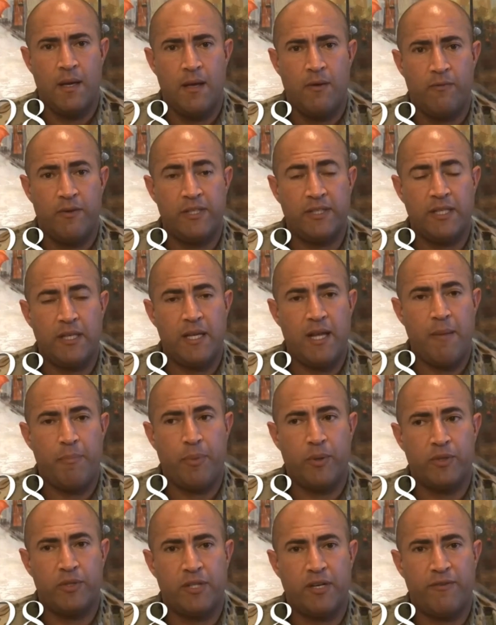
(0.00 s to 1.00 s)
Recently, I
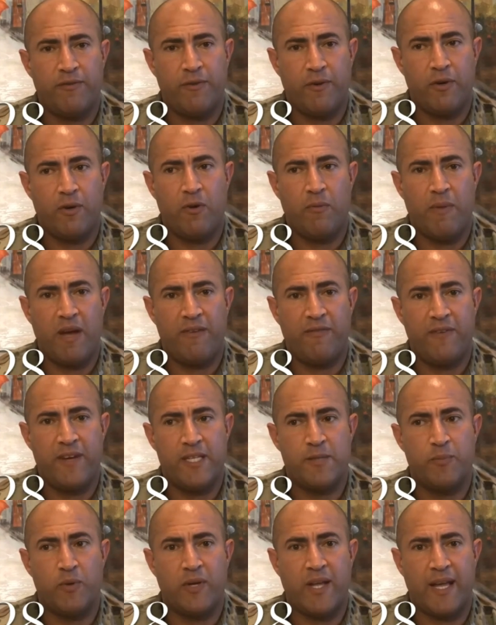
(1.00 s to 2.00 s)
posted a photo on my
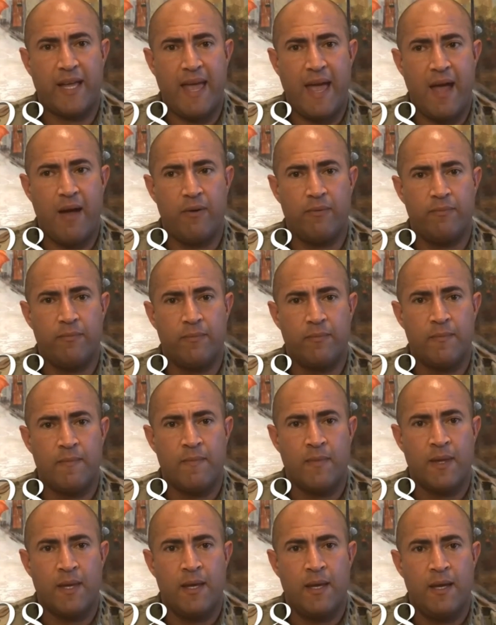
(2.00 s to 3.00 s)
Facebook account,
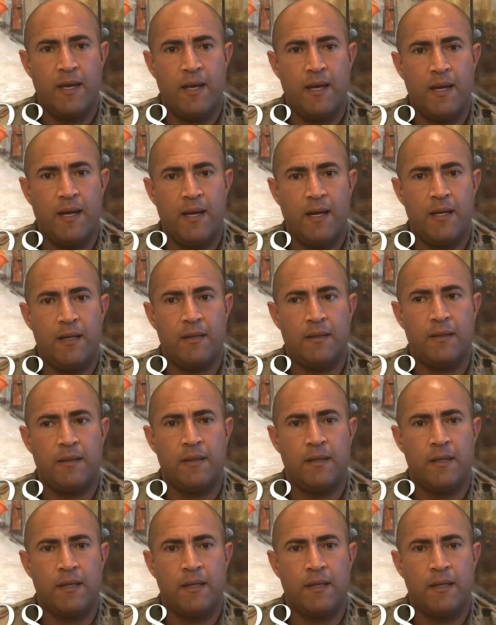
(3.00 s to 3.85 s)
and